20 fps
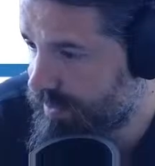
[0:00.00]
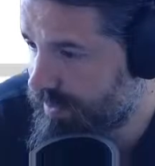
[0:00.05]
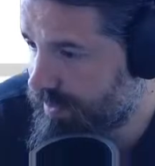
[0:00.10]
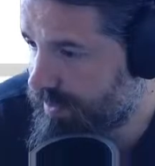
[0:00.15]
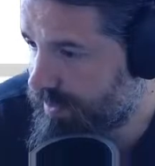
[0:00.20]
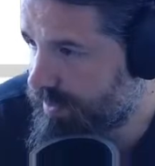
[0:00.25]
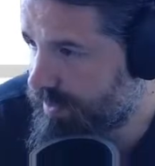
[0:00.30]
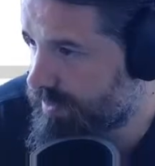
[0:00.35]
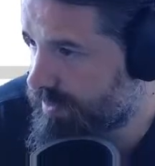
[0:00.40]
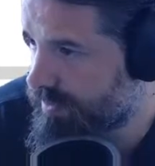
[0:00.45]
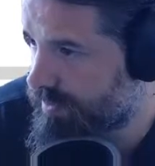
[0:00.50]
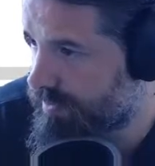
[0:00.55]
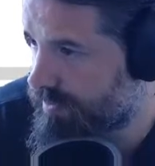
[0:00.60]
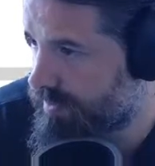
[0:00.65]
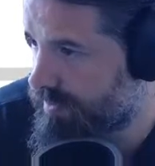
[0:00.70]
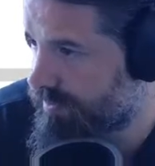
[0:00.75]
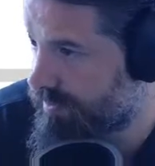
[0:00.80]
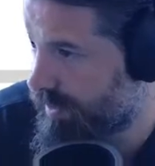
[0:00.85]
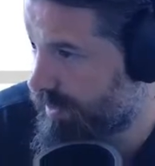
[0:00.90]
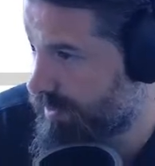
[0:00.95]
So
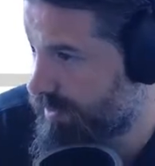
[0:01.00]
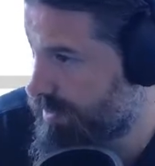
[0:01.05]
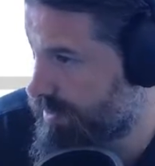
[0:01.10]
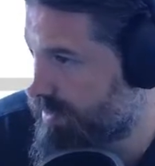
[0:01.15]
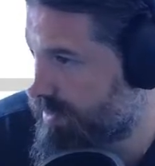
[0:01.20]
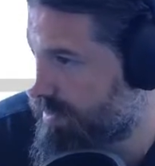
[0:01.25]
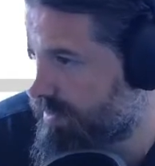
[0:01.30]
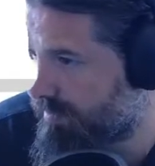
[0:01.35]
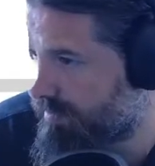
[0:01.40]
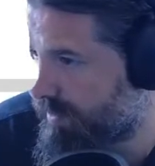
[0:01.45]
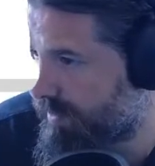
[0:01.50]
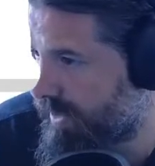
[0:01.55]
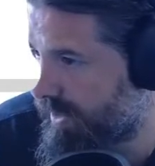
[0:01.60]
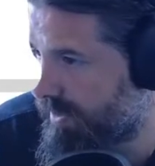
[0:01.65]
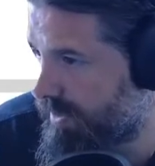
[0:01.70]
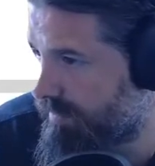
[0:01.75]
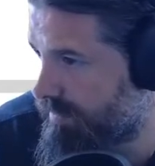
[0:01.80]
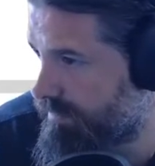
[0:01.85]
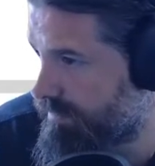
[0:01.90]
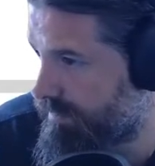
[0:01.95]
there's some weird
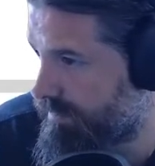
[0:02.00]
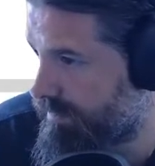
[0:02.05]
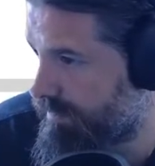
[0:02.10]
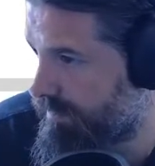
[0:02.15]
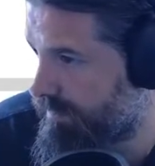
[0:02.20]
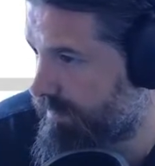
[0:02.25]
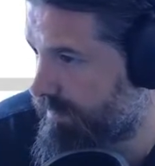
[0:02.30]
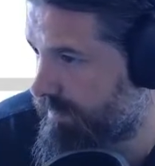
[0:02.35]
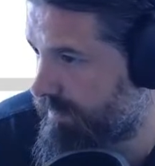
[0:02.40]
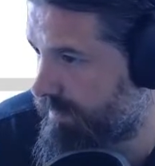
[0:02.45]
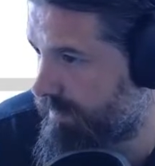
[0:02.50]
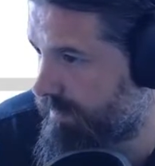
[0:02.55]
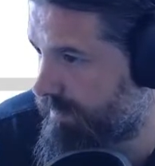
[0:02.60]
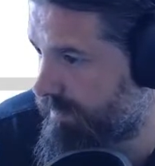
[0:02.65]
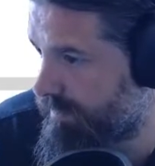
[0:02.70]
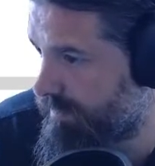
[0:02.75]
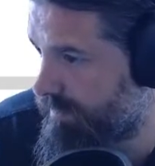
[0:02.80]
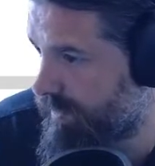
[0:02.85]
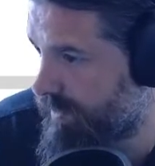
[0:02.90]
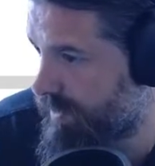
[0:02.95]

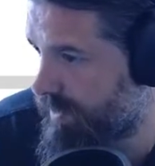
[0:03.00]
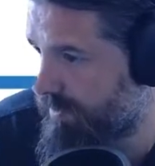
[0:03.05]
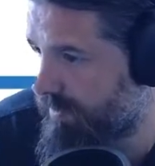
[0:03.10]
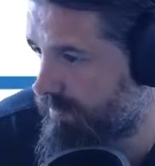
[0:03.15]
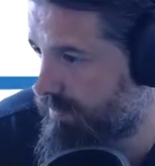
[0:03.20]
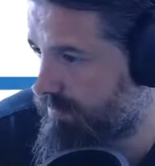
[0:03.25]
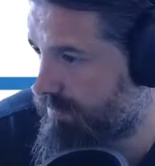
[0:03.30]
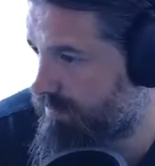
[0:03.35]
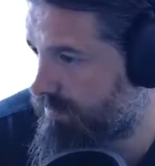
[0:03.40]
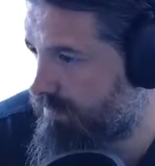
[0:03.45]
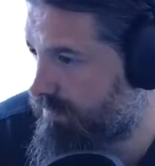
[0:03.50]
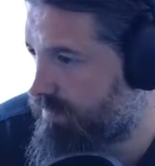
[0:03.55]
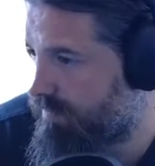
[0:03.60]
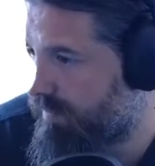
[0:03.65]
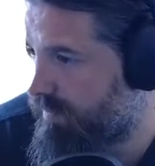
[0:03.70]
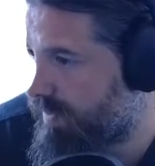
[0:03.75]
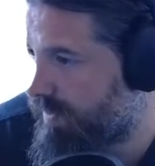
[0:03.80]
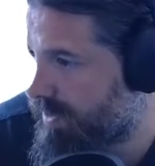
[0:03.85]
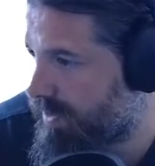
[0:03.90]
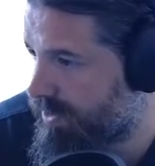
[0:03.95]
file
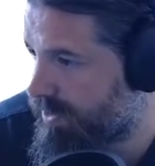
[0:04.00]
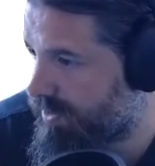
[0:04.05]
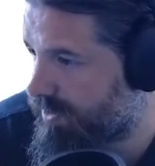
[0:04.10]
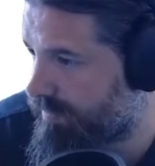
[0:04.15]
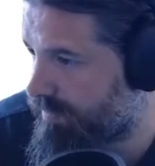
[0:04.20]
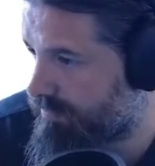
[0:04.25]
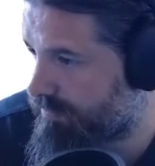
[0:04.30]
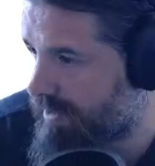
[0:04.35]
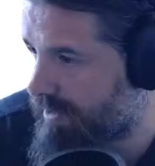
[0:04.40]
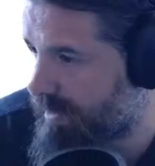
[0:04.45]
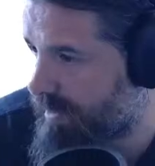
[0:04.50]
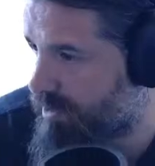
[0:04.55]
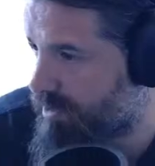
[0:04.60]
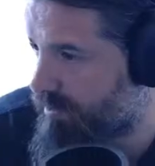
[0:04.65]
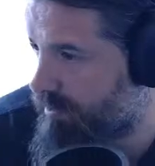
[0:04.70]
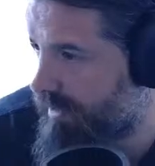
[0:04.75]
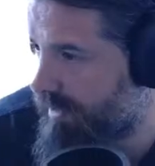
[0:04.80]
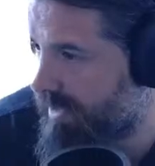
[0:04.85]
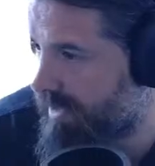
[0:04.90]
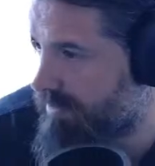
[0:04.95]
function wrapper
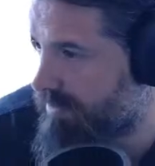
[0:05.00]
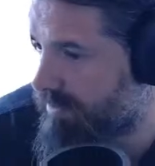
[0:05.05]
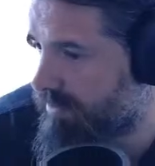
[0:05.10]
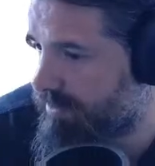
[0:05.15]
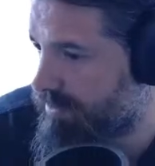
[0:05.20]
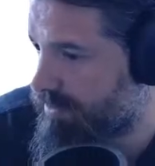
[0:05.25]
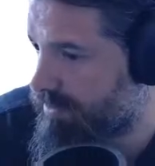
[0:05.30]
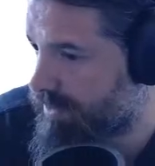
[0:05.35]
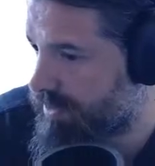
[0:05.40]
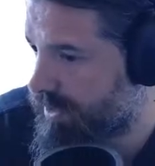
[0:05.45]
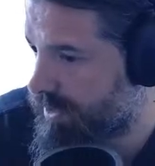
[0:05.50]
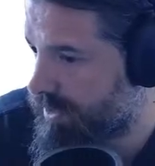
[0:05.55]
macro thing.